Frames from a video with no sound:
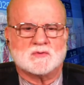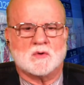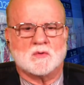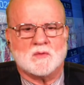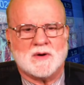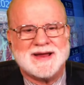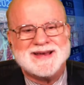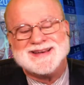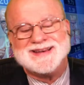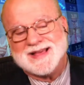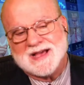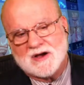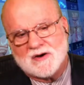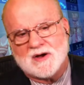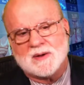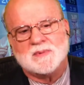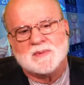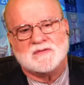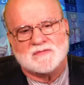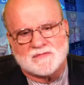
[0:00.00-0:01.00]
Well, right now
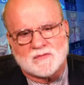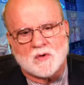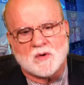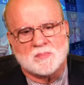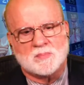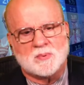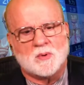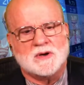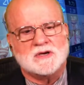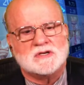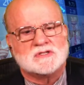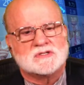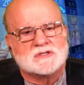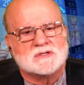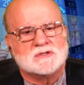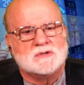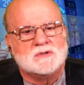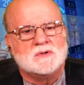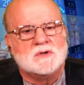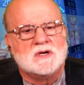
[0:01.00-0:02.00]
I'm at 4.2
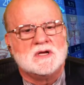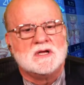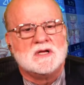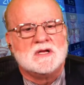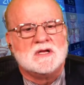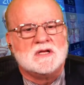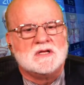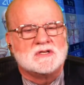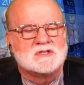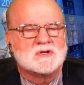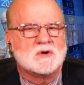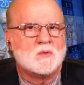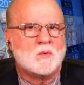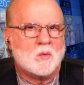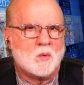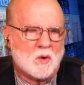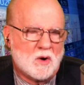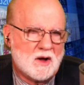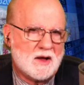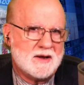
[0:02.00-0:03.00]
to
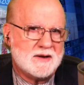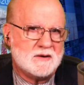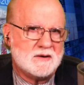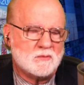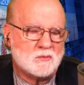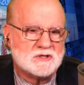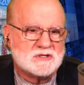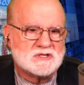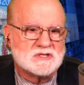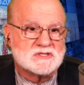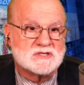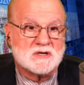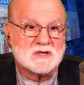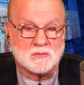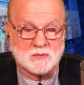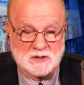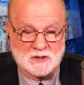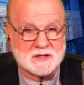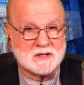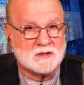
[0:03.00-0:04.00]
1, which is a
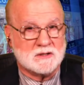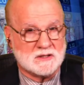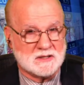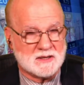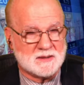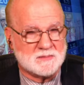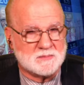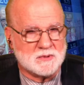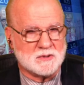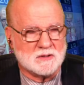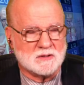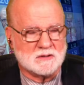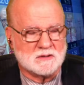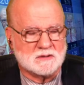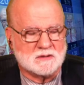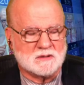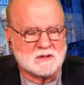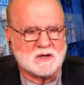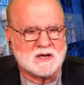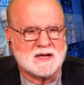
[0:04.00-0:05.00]
really good number,
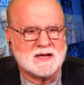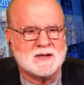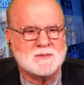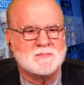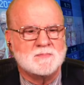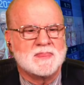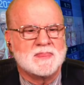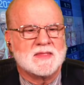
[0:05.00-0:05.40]
okay?